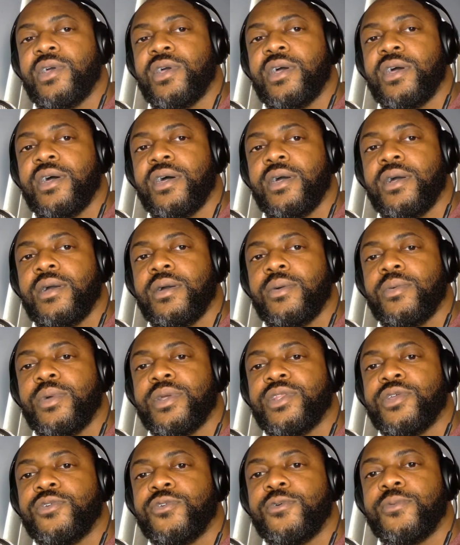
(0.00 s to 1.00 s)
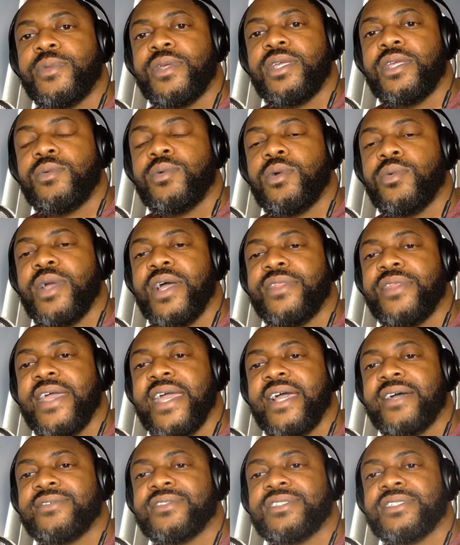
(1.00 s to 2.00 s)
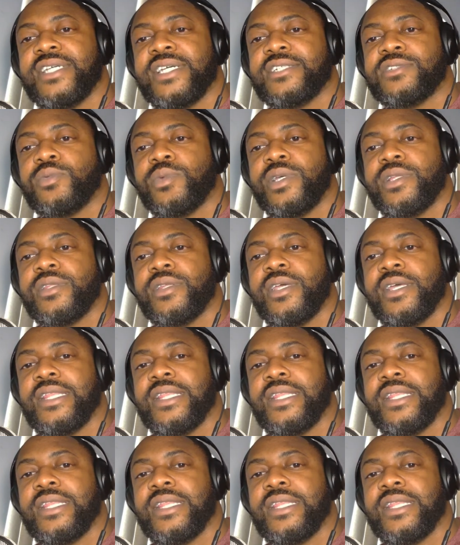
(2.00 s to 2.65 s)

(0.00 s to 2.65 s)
uh, with whom he would rather have sex with,